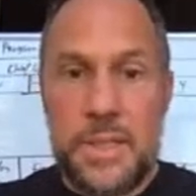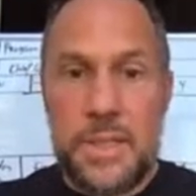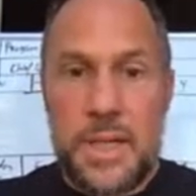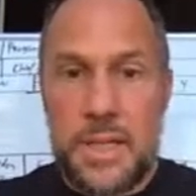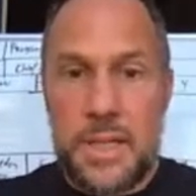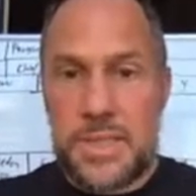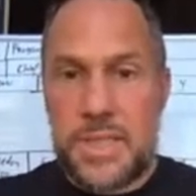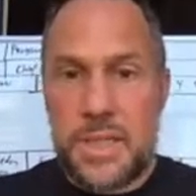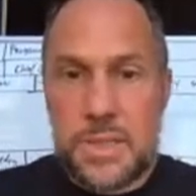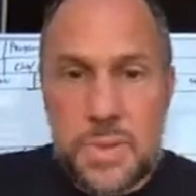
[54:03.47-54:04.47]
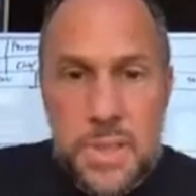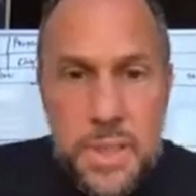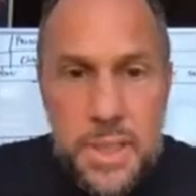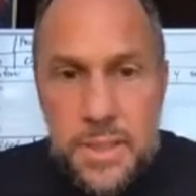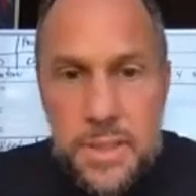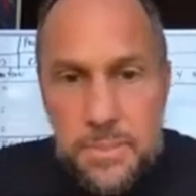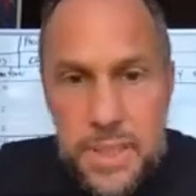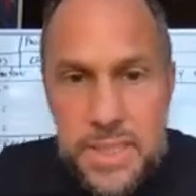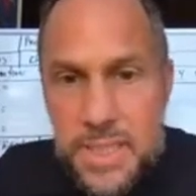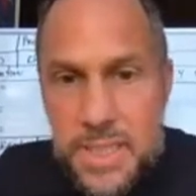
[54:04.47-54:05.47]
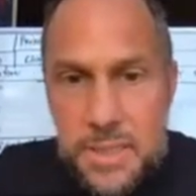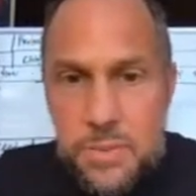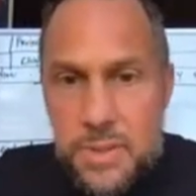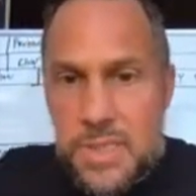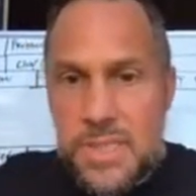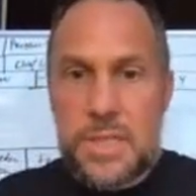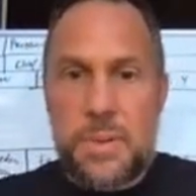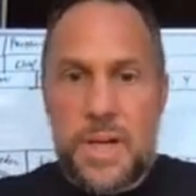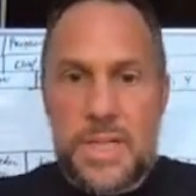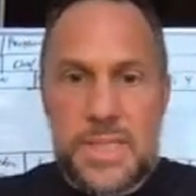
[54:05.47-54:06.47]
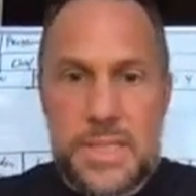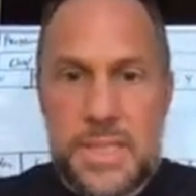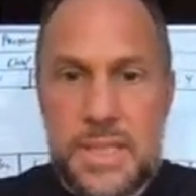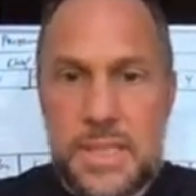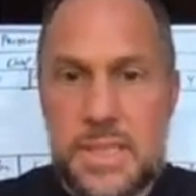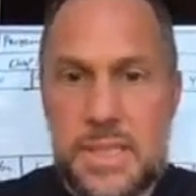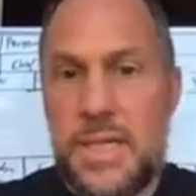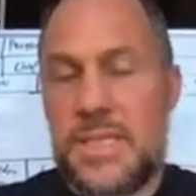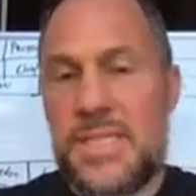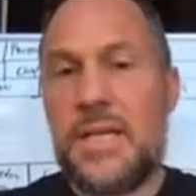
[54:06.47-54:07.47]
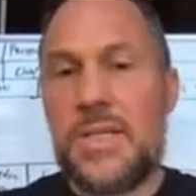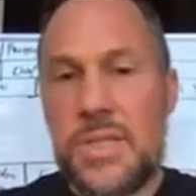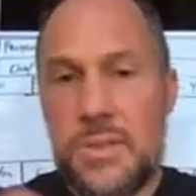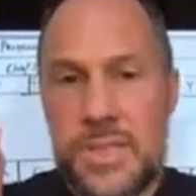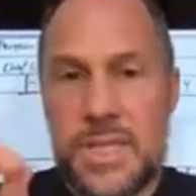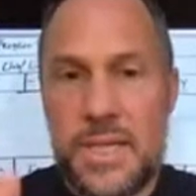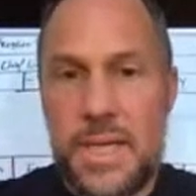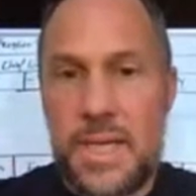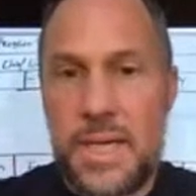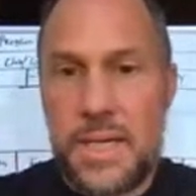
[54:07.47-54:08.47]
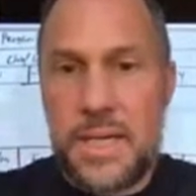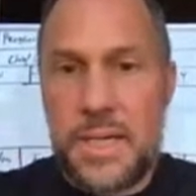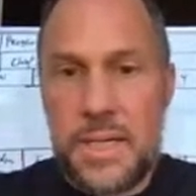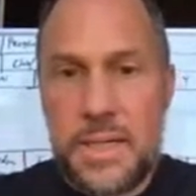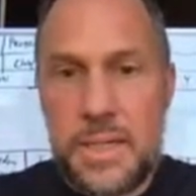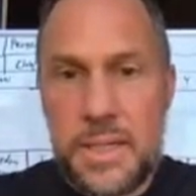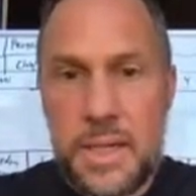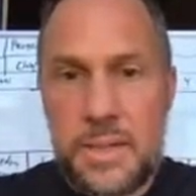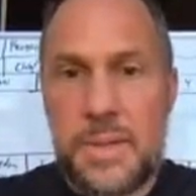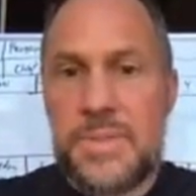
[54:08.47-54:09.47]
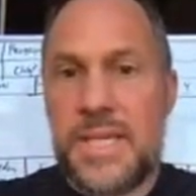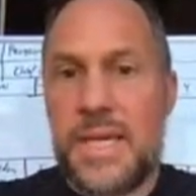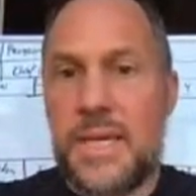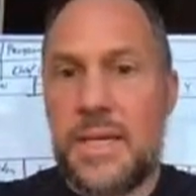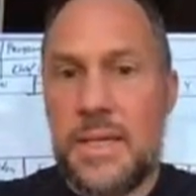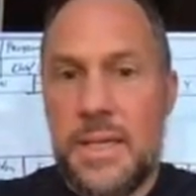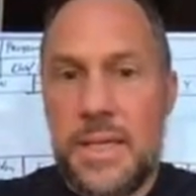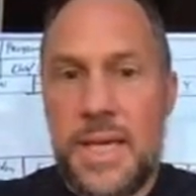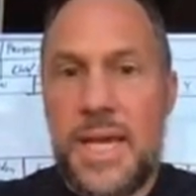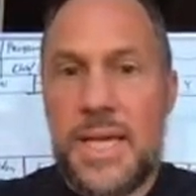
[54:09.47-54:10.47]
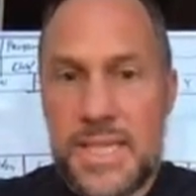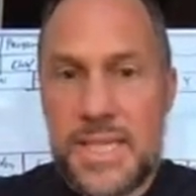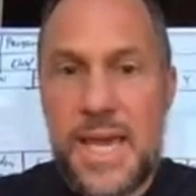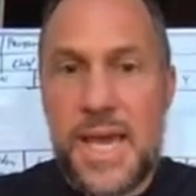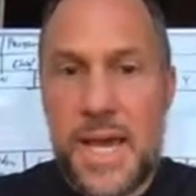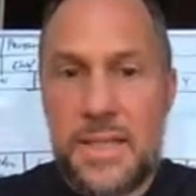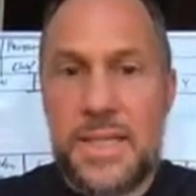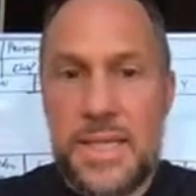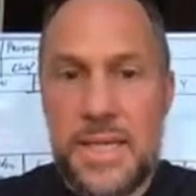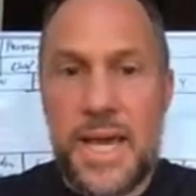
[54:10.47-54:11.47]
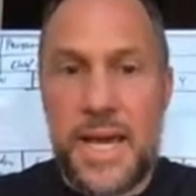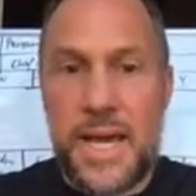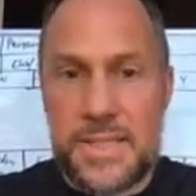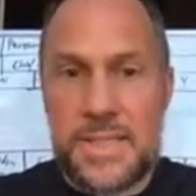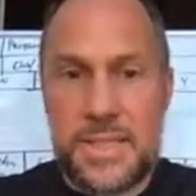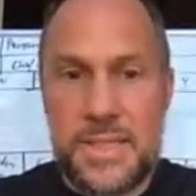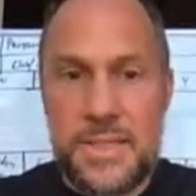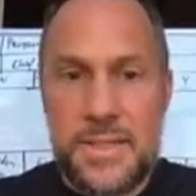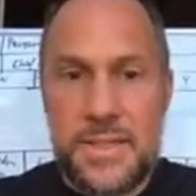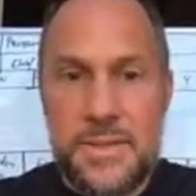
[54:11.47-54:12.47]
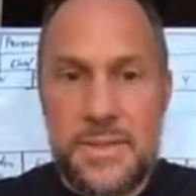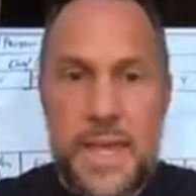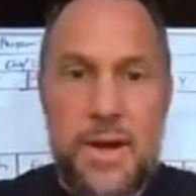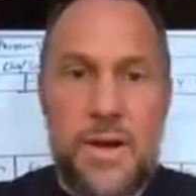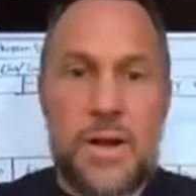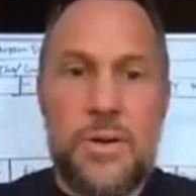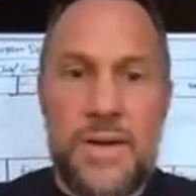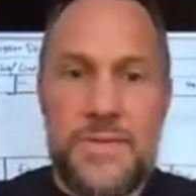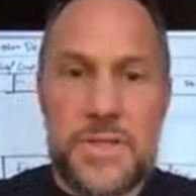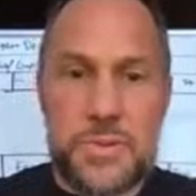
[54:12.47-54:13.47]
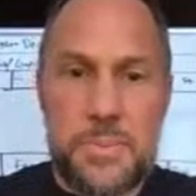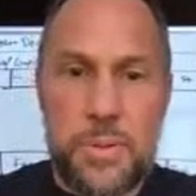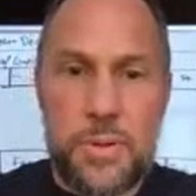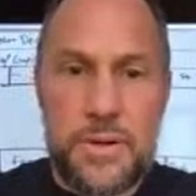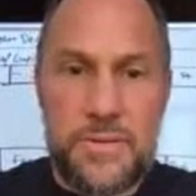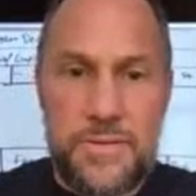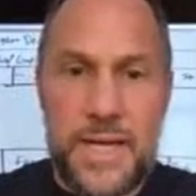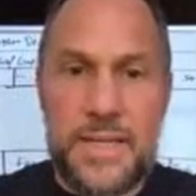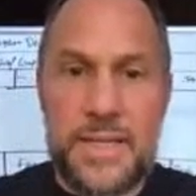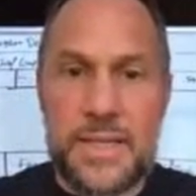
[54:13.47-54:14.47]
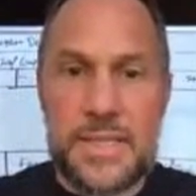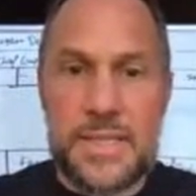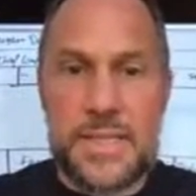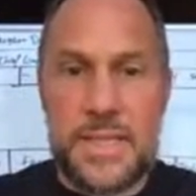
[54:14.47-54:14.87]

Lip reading: Please tell us what a sales process is. Sales, so it's, I'm saying SALES. ROF is report of findings,